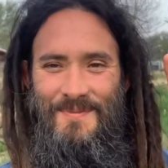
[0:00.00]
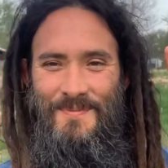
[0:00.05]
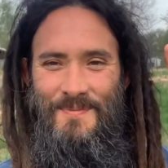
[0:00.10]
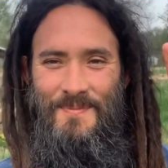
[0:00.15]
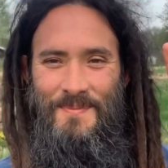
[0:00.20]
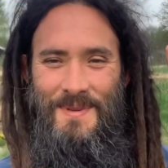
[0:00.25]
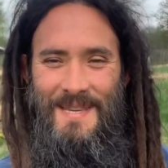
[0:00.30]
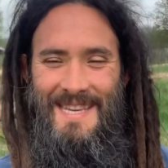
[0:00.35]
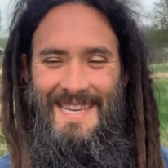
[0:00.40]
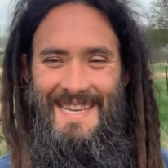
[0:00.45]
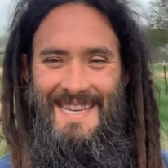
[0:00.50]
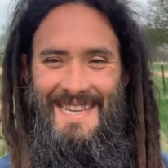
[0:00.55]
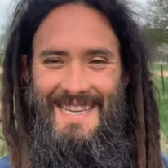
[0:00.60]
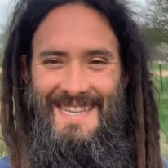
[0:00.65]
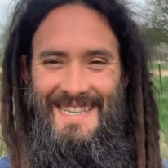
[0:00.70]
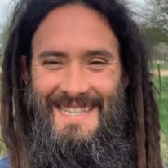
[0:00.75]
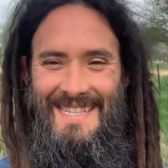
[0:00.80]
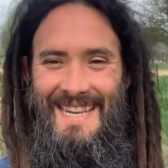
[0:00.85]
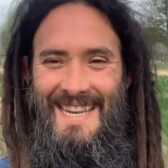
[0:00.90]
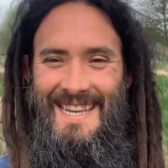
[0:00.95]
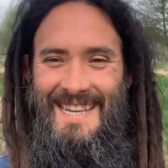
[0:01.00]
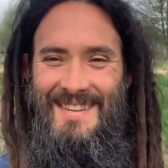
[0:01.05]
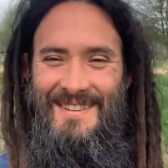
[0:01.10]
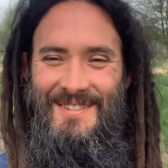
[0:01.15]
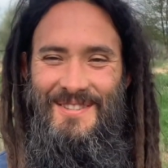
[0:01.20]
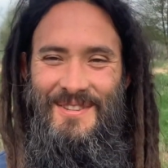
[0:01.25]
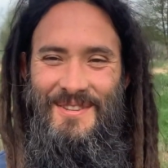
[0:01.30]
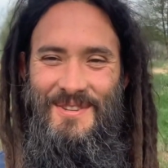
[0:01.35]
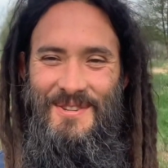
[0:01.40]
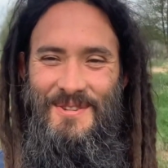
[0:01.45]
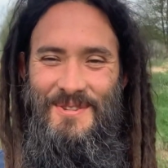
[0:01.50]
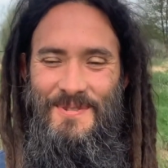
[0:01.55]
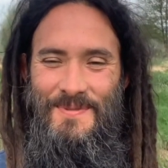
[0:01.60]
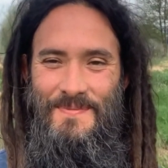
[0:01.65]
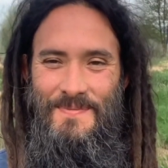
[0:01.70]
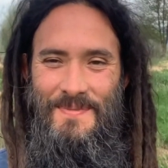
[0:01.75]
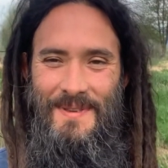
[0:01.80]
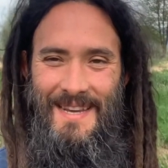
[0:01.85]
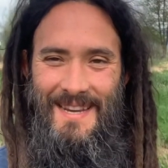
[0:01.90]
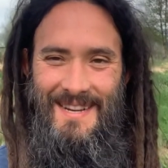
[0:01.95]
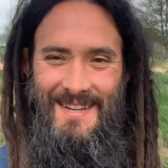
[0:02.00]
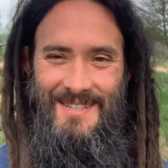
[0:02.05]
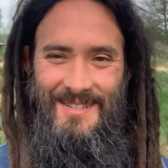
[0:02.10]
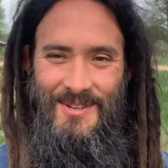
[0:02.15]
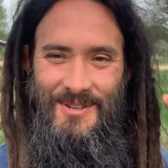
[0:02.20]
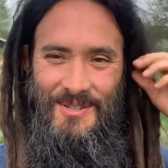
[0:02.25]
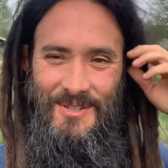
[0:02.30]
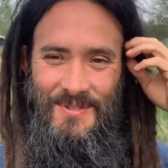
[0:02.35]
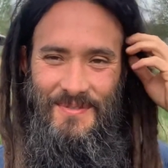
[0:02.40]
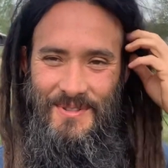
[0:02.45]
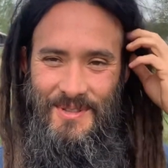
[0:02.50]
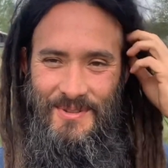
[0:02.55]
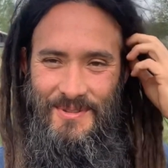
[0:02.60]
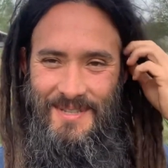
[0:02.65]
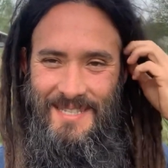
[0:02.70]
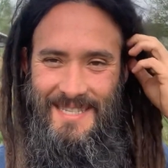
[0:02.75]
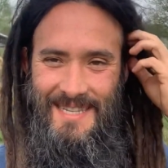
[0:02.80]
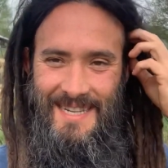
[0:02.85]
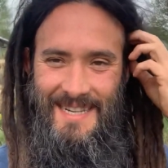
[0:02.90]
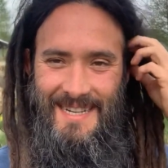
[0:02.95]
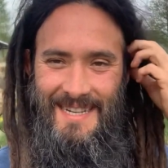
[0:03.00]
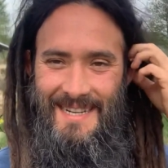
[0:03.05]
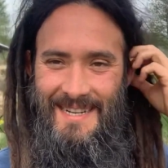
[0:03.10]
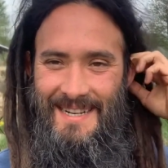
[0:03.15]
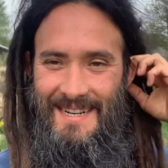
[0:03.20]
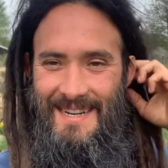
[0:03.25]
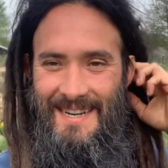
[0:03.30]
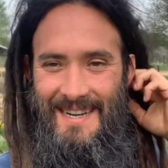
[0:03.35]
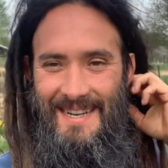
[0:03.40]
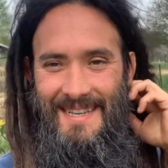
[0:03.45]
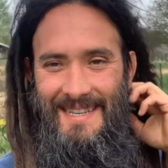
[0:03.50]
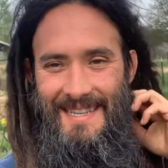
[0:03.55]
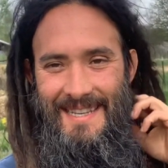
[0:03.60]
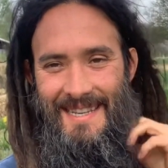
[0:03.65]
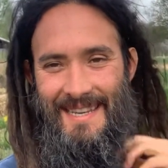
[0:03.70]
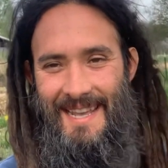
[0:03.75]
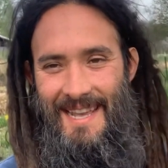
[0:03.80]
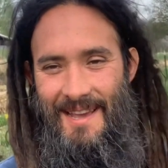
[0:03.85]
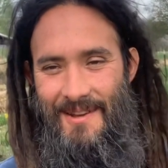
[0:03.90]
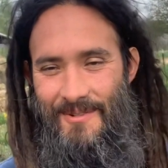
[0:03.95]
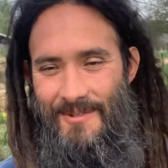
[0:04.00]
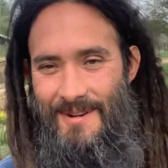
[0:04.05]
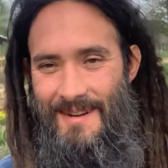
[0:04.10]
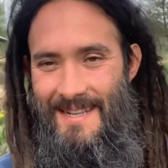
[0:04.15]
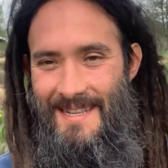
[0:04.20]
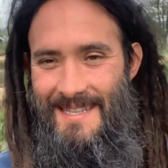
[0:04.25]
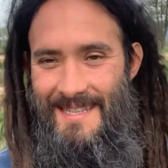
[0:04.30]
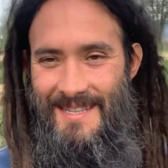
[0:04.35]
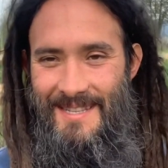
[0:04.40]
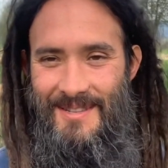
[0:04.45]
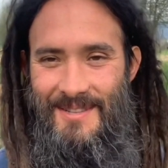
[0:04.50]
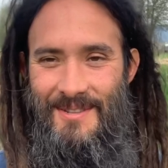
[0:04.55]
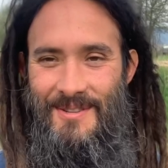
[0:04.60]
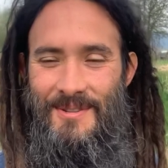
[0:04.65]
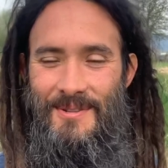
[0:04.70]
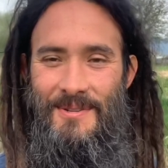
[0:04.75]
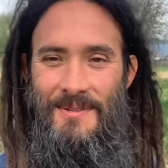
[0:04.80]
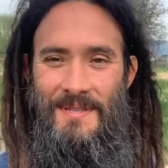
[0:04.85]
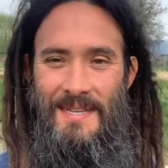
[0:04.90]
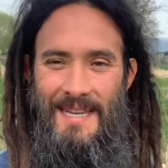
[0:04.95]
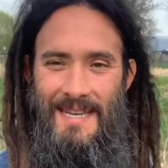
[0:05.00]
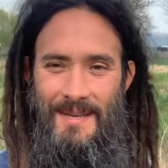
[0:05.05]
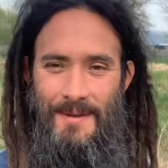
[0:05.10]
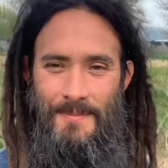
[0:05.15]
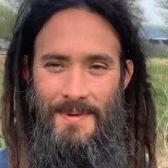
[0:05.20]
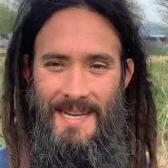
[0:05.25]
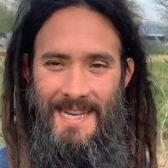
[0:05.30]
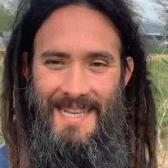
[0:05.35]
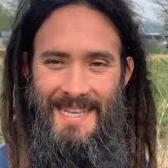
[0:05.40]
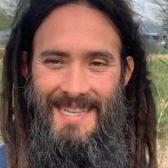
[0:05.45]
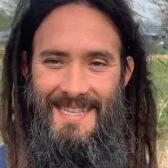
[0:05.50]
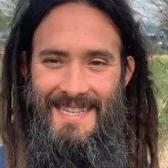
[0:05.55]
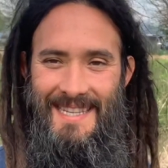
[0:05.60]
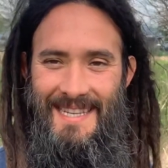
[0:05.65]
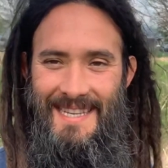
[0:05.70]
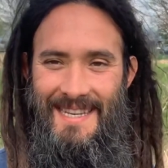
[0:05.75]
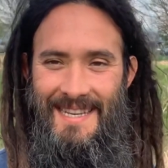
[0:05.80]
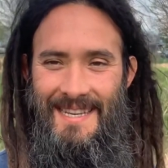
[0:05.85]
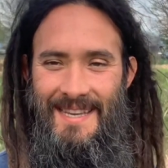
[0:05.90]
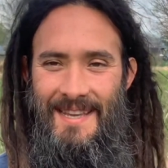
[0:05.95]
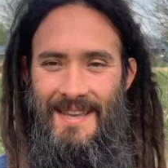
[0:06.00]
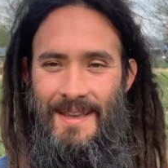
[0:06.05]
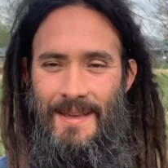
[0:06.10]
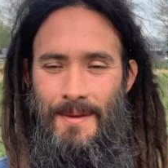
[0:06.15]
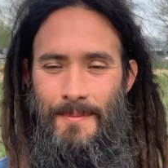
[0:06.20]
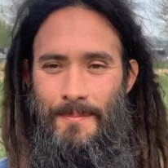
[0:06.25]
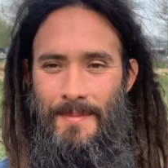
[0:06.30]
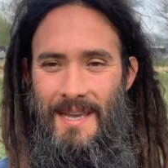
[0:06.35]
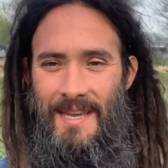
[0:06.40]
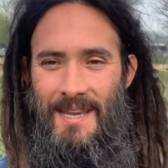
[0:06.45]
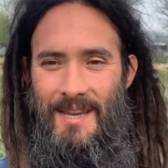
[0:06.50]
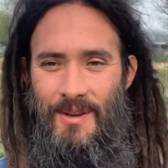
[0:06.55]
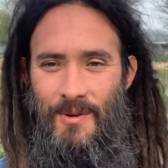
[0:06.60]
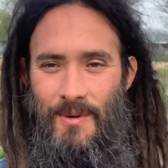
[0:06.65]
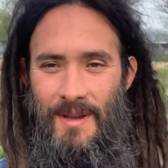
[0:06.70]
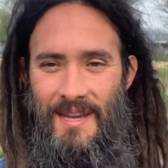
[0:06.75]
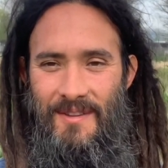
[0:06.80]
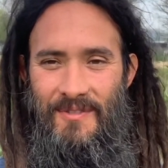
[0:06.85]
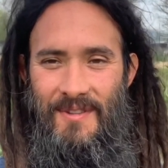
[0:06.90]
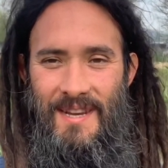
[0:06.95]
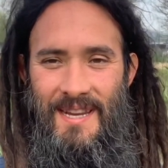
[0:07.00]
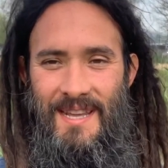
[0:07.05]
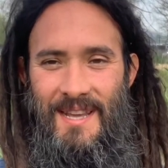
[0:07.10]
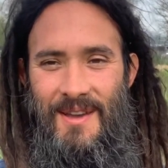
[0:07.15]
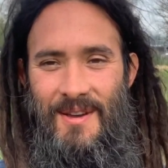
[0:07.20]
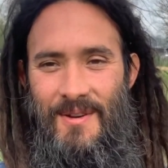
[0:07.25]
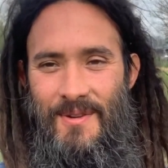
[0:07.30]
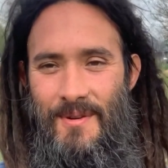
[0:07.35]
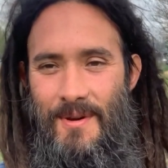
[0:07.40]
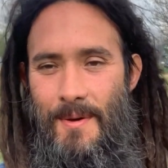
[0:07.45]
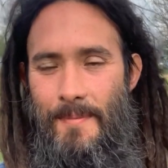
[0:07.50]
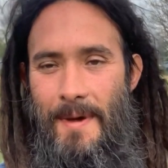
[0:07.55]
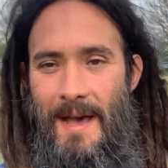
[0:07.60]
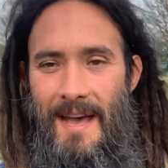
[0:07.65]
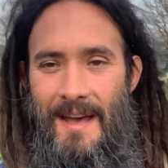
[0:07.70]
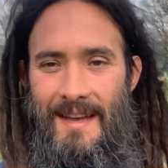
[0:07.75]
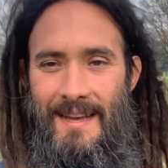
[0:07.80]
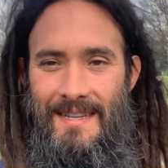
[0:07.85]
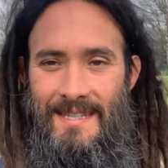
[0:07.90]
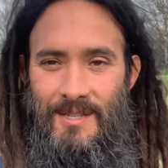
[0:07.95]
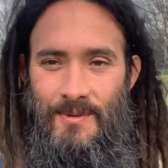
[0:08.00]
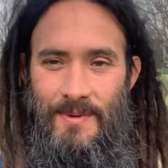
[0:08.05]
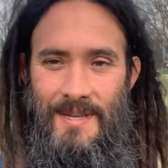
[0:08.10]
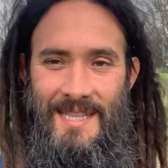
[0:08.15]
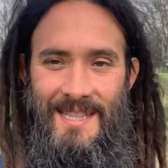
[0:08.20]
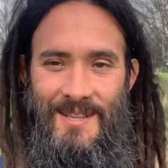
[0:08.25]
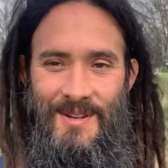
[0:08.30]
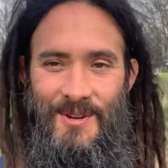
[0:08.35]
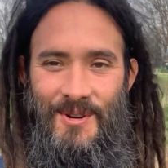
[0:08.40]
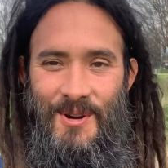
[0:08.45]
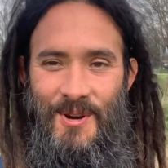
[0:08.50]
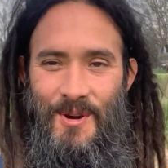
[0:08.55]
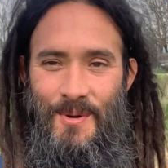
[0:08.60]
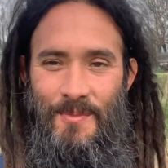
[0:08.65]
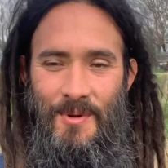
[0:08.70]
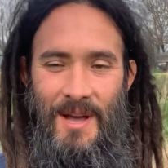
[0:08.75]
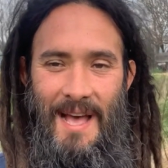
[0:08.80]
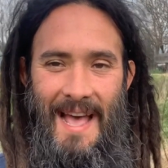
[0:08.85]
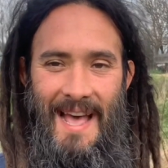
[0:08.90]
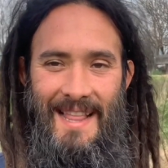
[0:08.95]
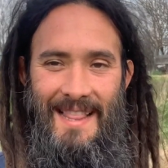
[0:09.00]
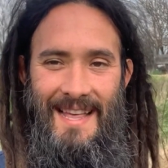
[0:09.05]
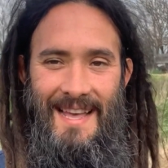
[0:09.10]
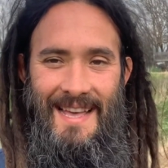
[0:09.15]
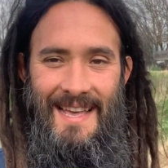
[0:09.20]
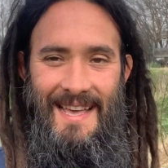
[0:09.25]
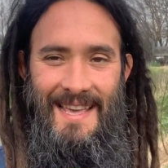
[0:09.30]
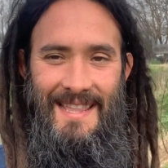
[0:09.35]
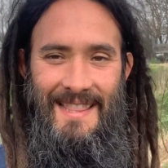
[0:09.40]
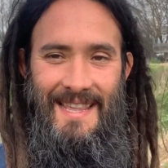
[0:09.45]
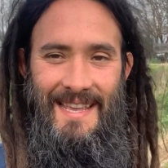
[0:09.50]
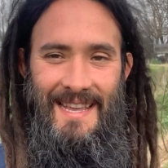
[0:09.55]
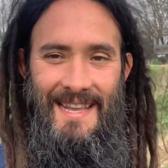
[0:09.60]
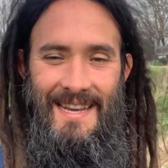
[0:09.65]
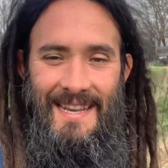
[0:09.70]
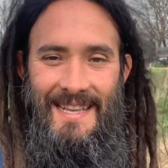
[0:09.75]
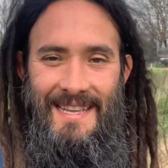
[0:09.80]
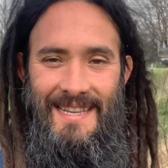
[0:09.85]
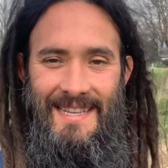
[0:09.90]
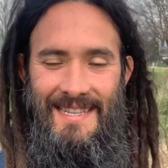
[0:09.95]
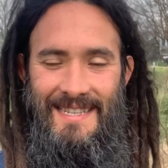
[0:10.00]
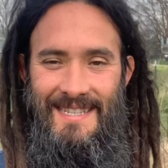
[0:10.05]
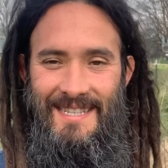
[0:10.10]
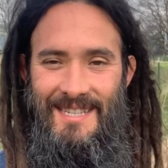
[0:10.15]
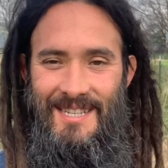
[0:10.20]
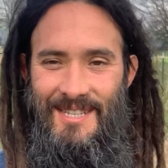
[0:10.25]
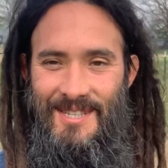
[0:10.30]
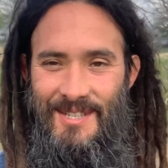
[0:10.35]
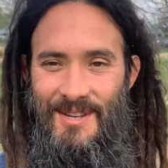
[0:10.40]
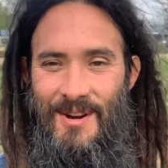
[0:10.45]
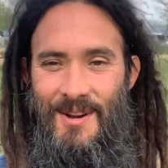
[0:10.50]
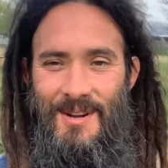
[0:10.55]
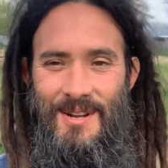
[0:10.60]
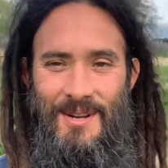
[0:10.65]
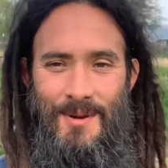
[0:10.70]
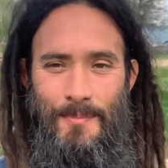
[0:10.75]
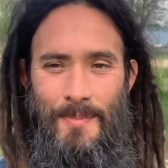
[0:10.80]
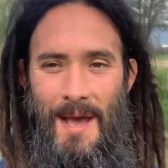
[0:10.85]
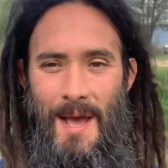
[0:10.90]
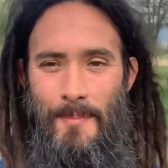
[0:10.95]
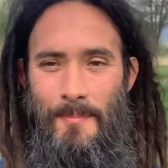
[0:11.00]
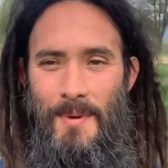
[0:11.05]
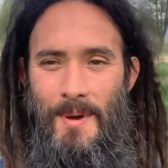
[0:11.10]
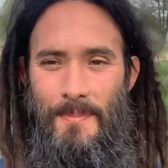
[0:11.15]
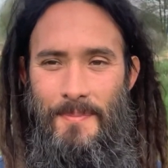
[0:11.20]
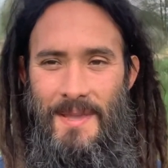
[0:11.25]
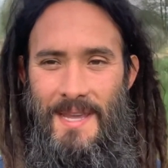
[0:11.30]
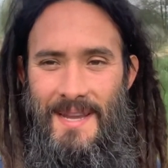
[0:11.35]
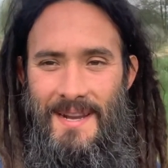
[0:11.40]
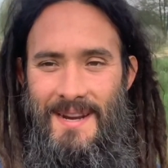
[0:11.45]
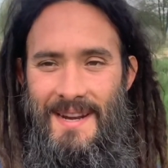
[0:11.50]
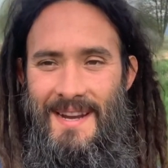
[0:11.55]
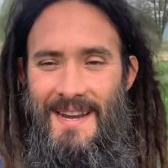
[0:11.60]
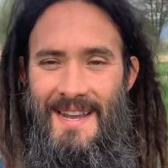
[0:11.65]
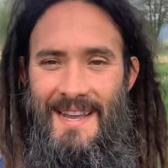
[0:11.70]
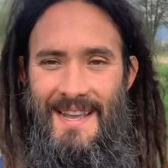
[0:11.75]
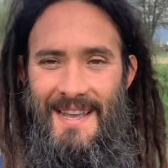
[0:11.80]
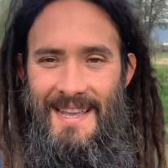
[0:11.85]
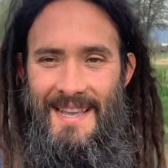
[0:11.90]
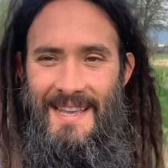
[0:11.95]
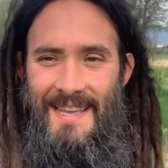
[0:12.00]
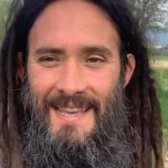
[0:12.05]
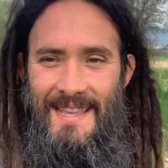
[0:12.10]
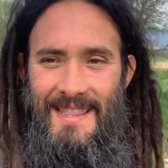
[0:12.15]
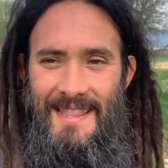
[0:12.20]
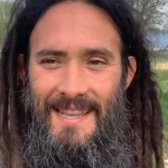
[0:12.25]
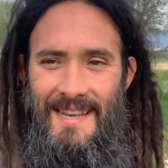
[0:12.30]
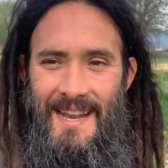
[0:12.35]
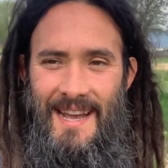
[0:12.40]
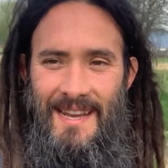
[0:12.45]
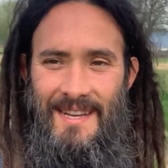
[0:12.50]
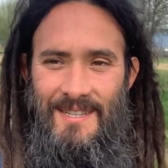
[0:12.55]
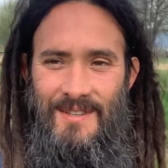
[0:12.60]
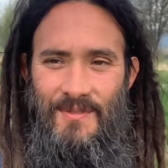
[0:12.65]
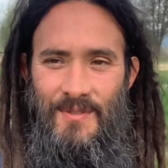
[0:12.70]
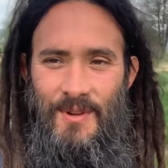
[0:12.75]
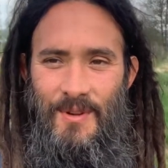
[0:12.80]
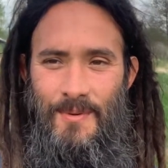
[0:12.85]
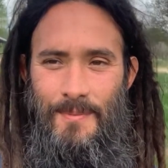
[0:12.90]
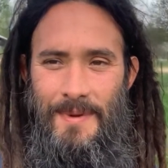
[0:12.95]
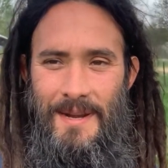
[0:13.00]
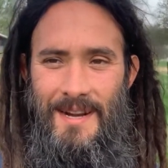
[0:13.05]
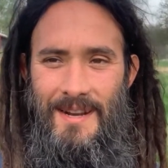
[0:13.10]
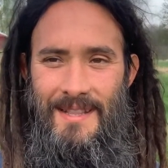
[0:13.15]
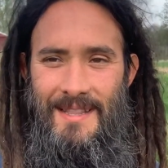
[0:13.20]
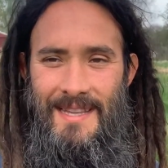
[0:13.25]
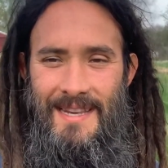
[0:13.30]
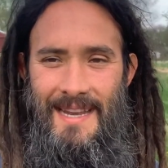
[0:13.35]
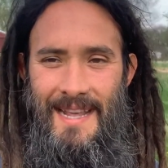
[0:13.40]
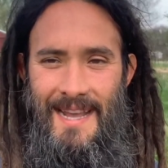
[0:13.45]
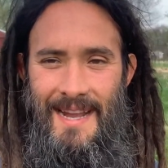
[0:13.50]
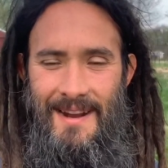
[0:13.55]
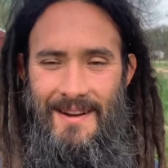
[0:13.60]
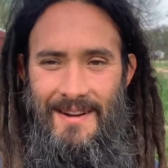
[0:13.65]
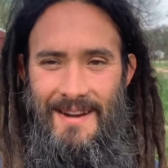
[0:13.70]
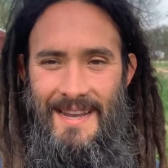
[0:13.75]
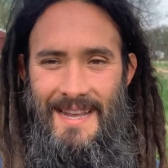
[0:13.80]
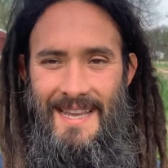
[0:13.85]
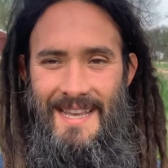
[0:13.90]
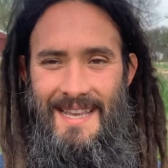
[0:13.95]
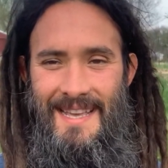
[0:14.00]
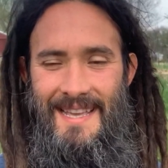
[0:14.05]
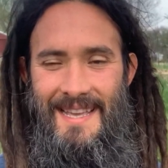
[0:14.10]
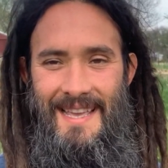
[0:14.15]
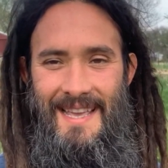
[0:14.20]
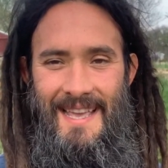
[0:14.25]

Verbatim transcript: Peace, hey YouTube, Eric Joseph Lewis here, and today I wanted to take a minute to make a quick video about a sweet little herbal ally that is just starting to pop up here in the Knoxville, Maryland area.